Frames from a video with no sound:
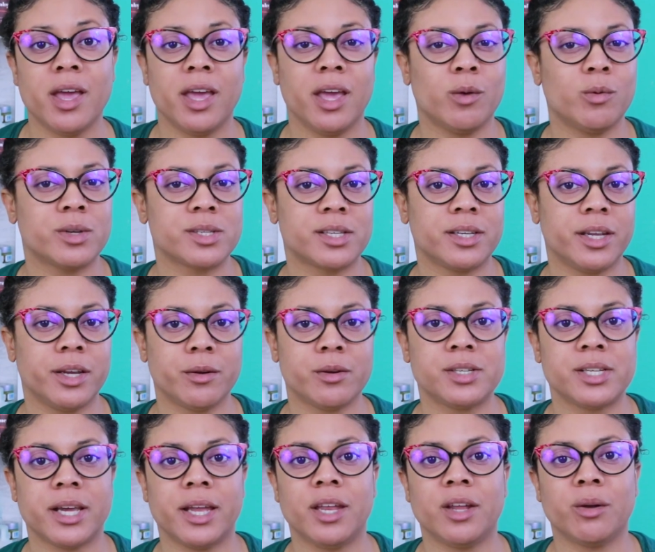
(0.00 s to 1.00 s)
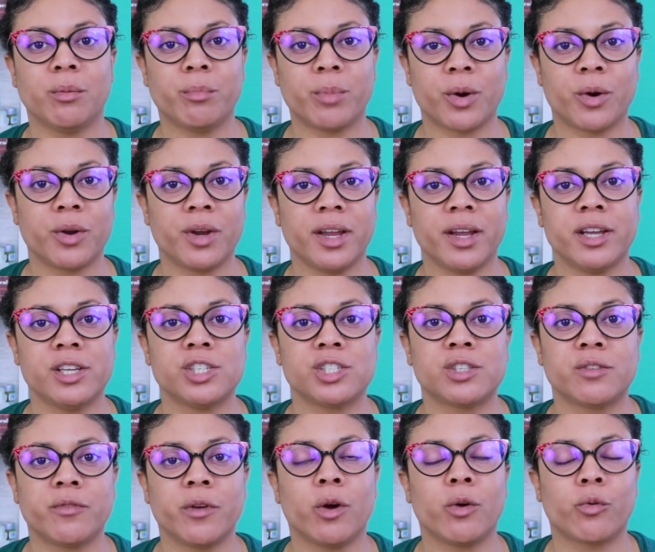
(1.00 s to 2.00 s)
It wasn't irritating or burning. It
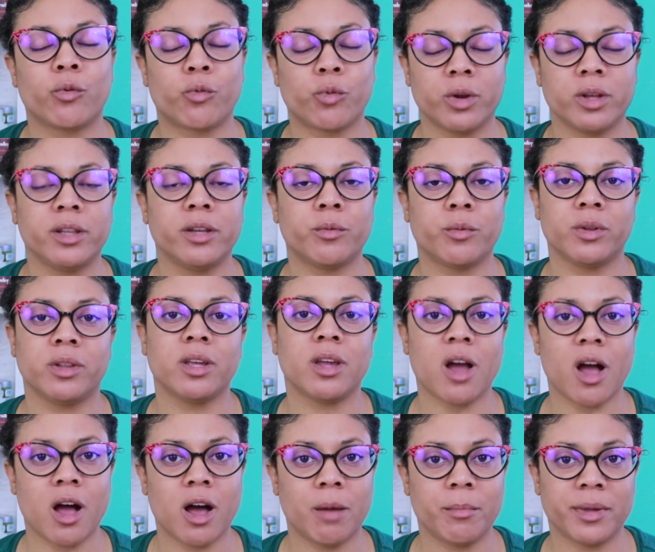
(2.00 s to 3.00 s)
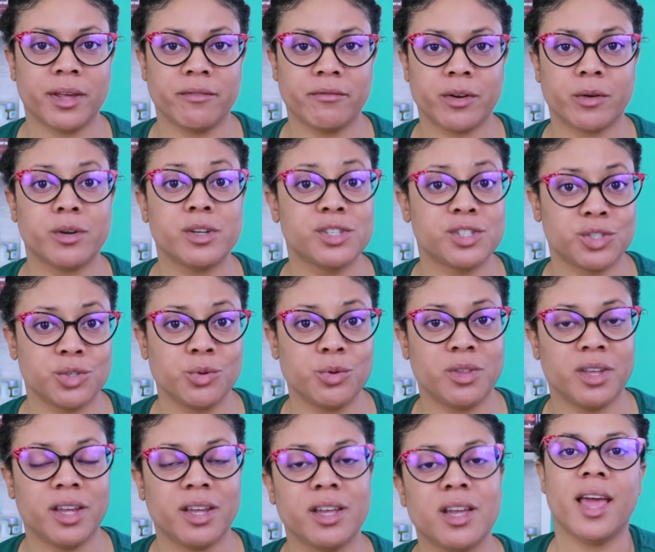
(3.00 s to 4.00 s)
just felt really, really calming and very
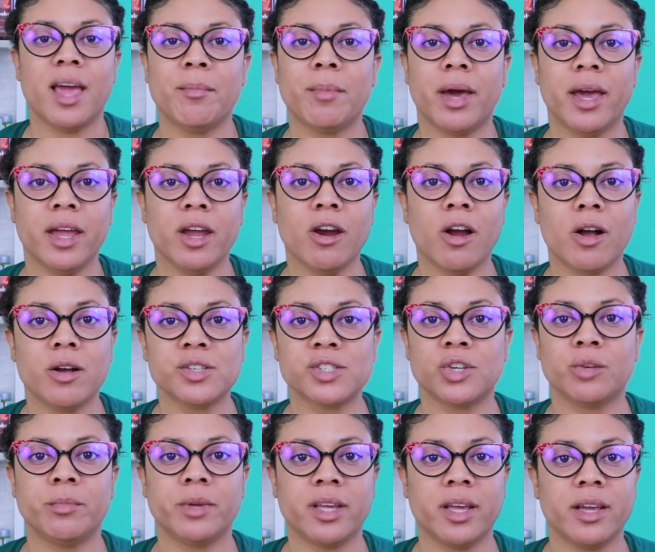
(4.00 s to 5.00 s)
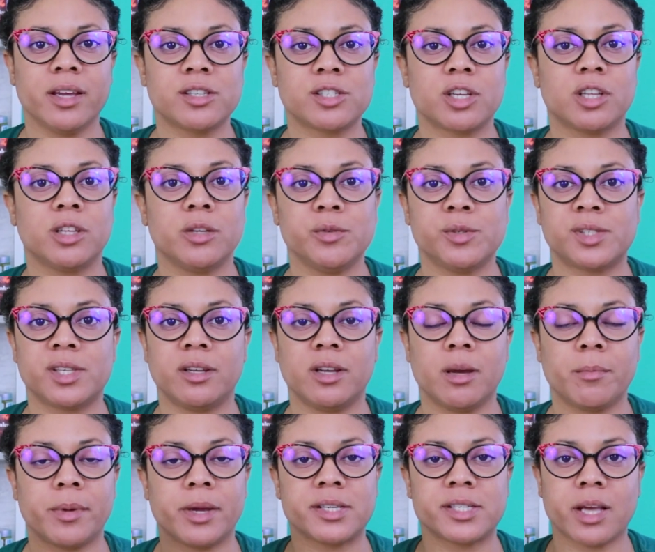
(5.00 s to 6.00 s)
soothing. And my hair also began to loosen
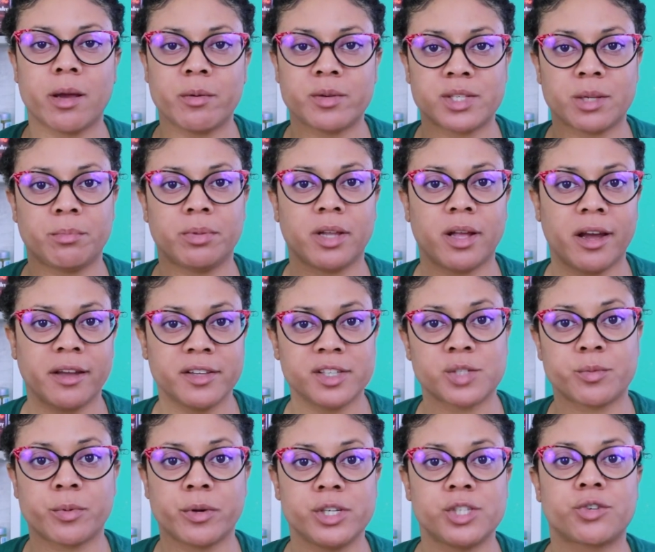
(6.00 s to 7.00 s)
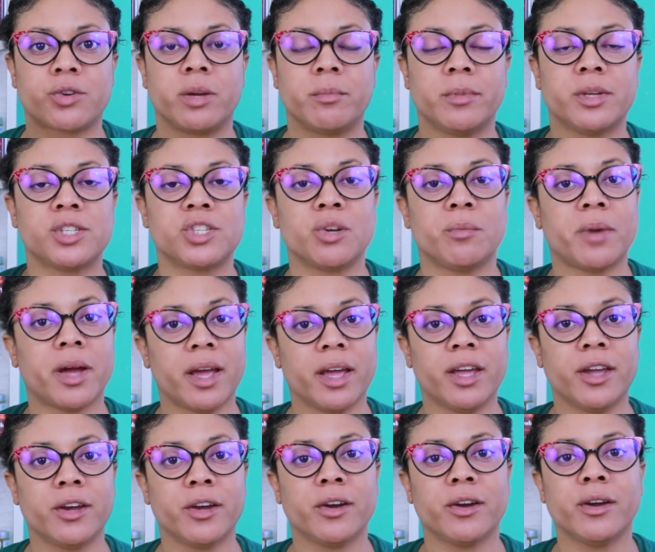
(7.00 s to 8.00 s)
up as I was applying this pre-treatment to my
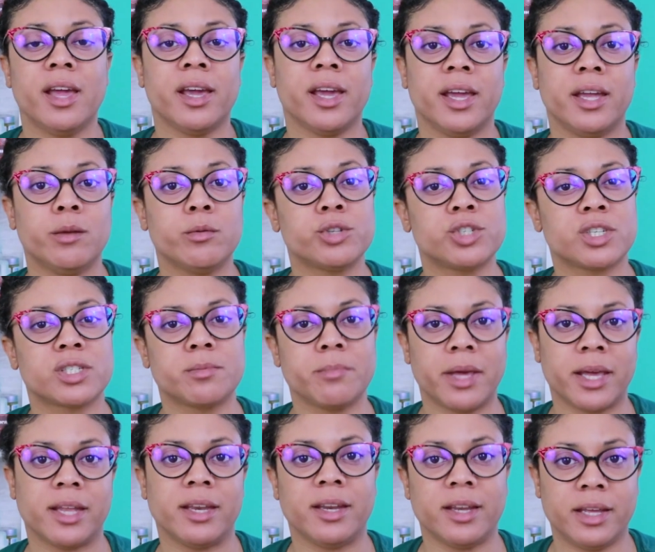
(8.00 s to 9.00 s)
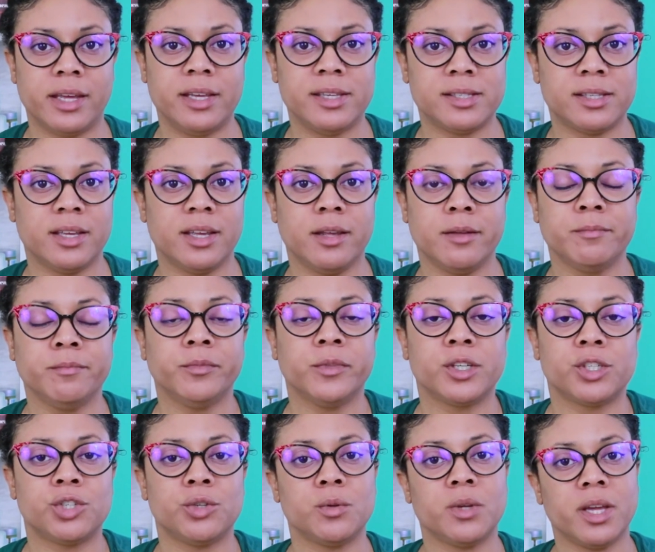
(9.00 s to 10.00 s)
hair. And it was just making it easy
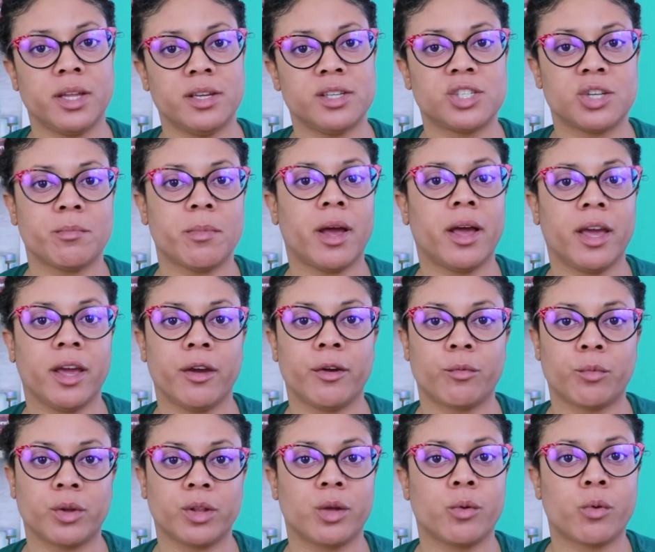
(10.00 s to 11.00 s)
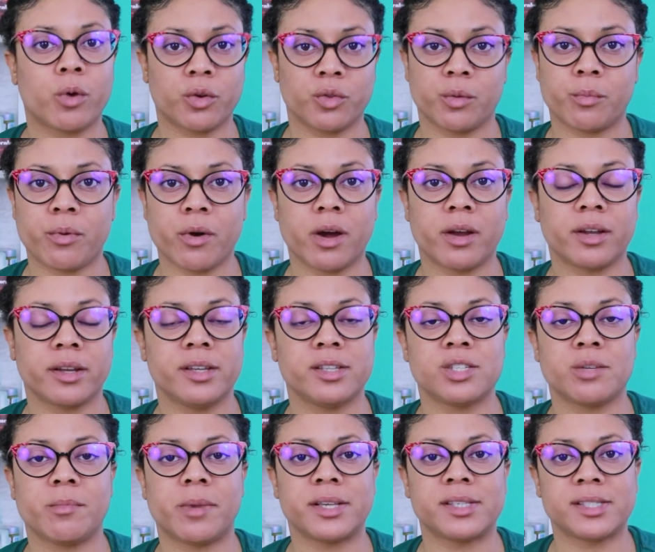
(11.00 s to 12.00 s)
to get into my hair and really work the product
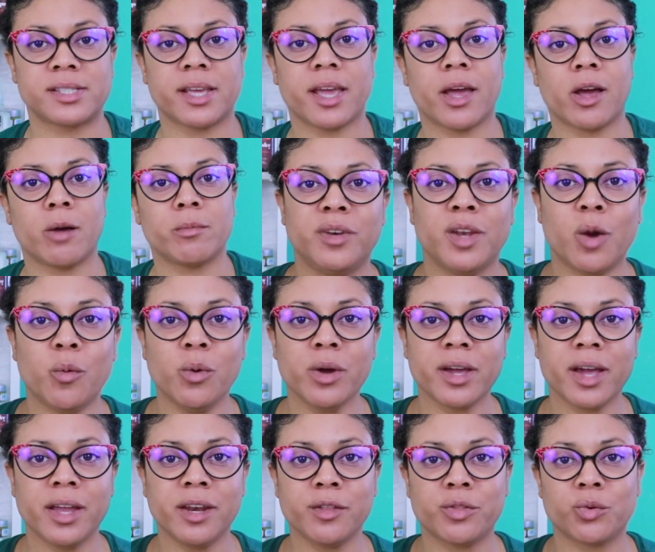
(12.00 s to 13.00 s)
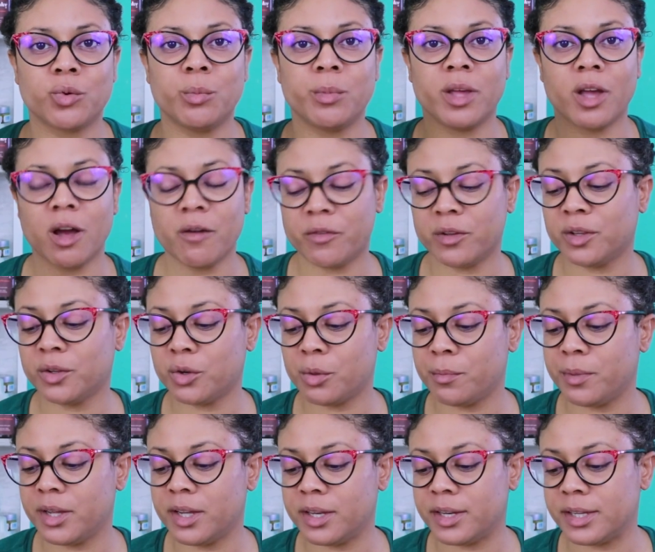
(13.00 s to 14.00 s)
into my scalp. Now what kind of threw me off a little
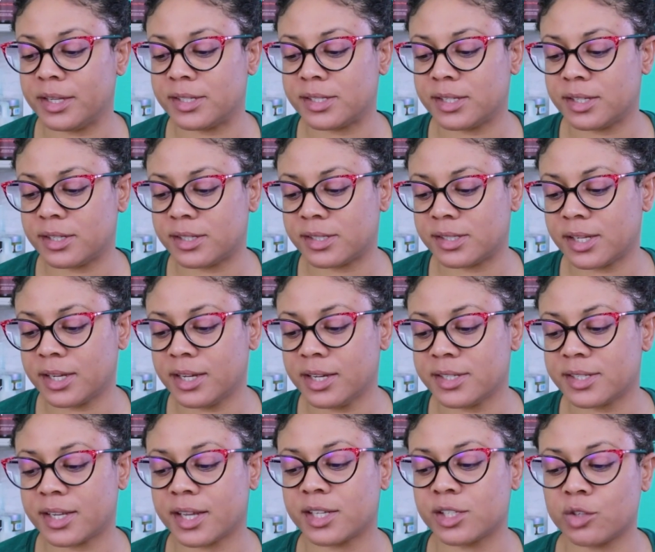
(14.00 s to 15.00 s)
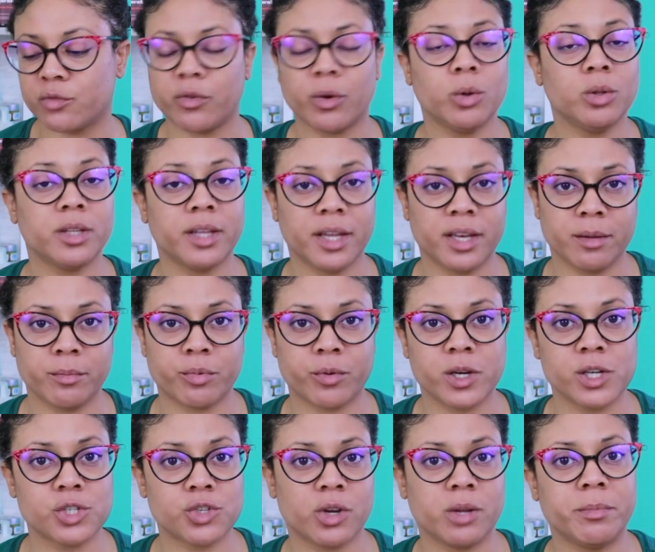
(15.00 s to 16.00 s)
bit is it says exfoliating
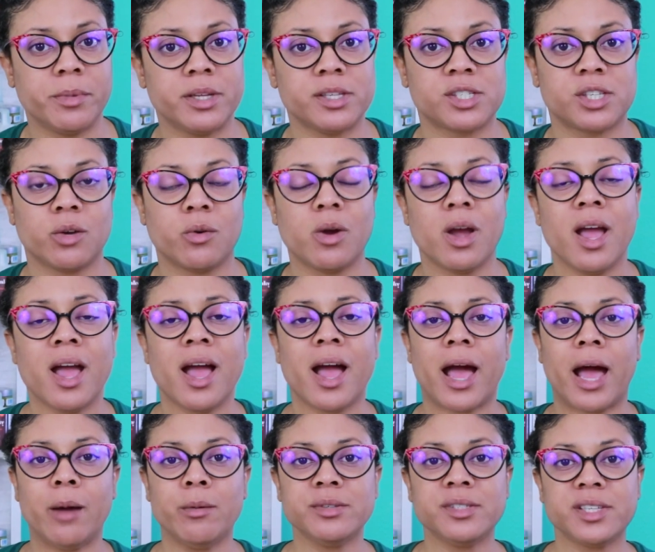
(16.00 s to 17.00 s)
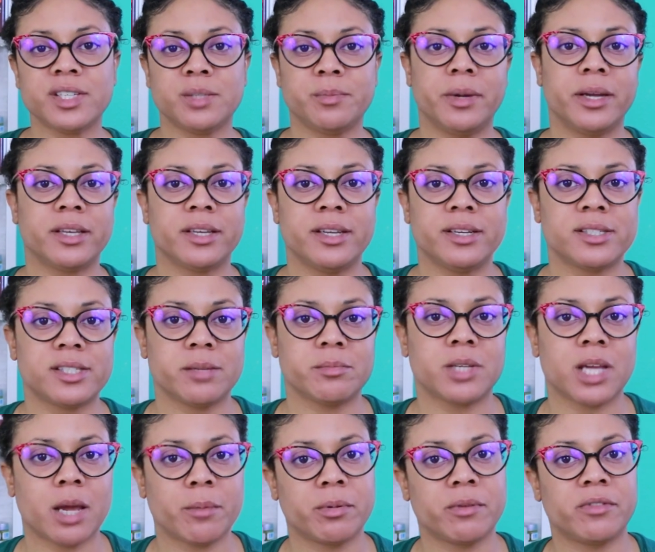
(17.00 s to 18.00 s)
pre-treatment. So I was expecting some
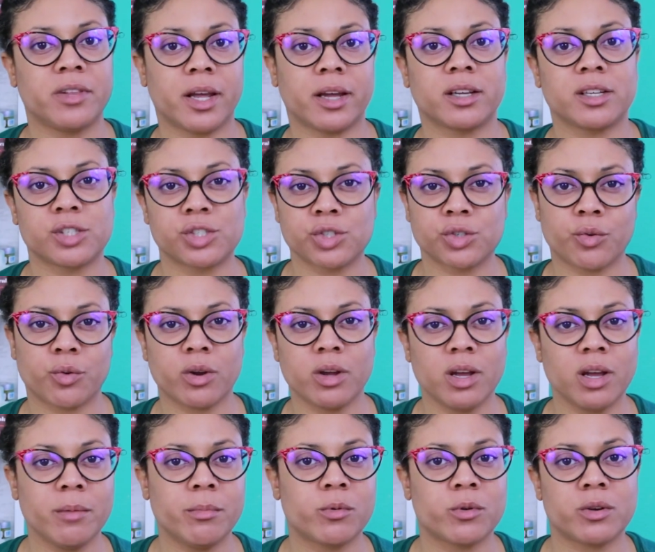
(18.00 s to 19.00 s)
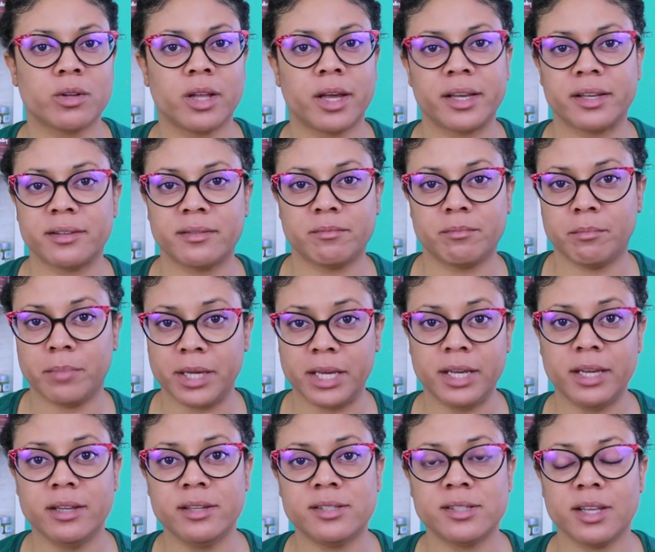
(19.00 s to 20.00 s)
type of like a scrub or like
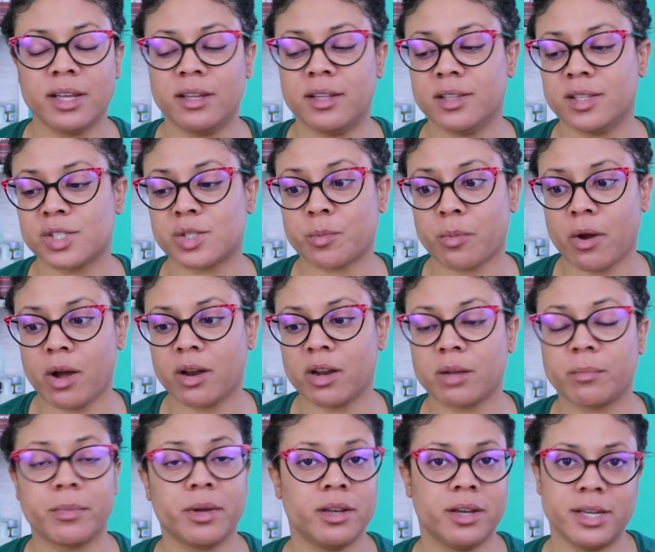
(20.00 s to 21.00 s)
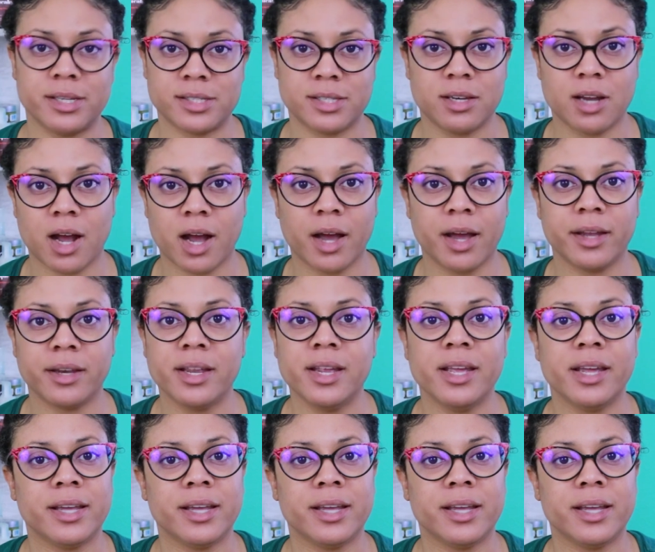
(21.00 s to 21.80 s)
beads in this product, but it's not.